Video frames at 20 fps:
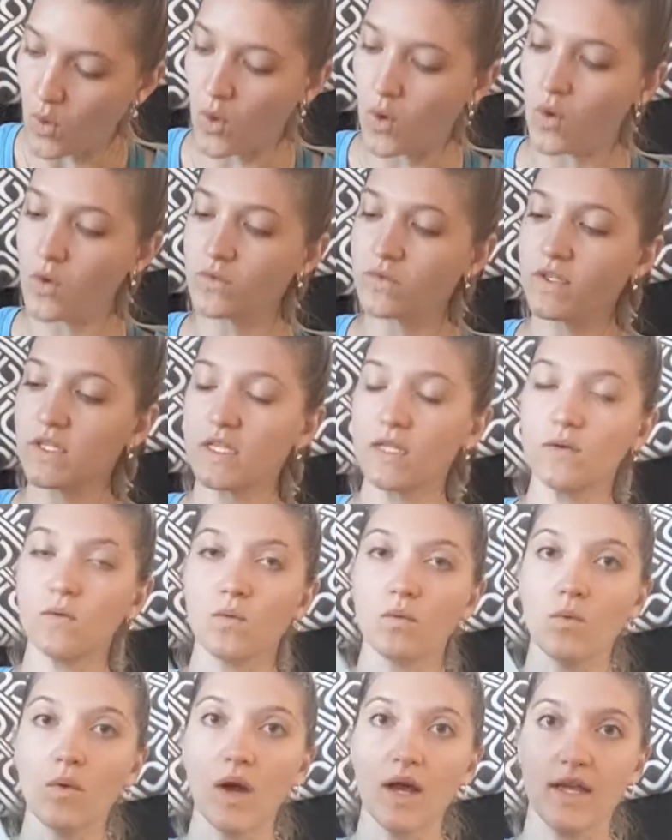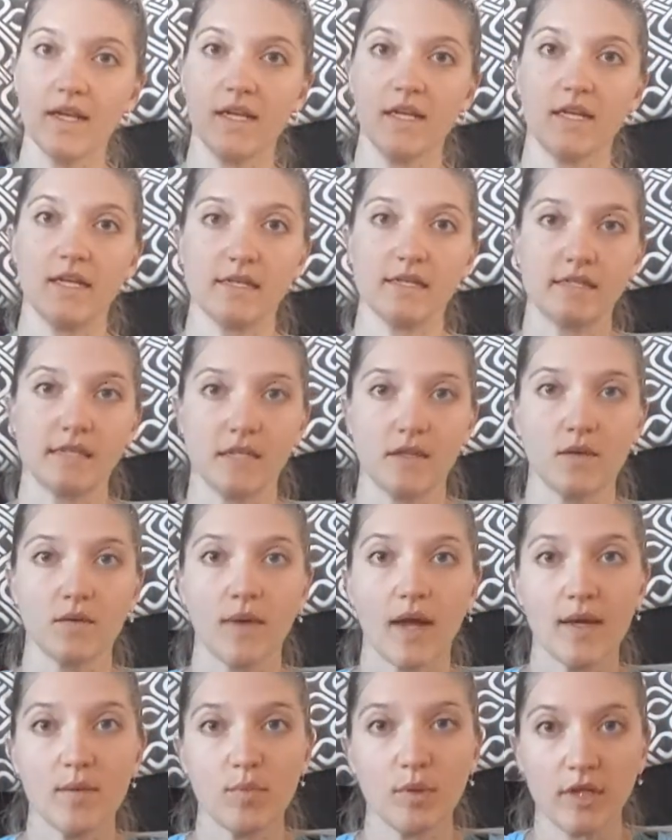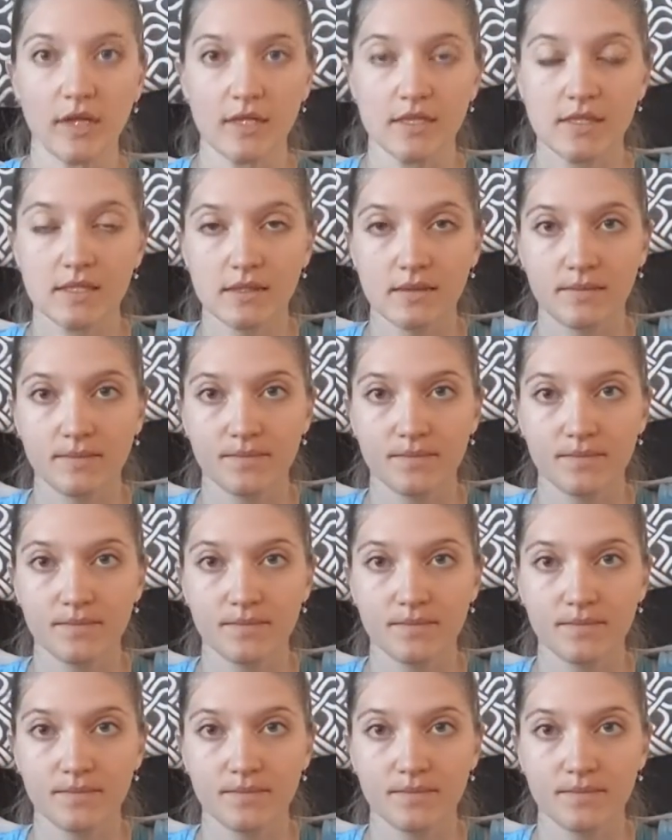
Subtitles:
only 1 is in the right place.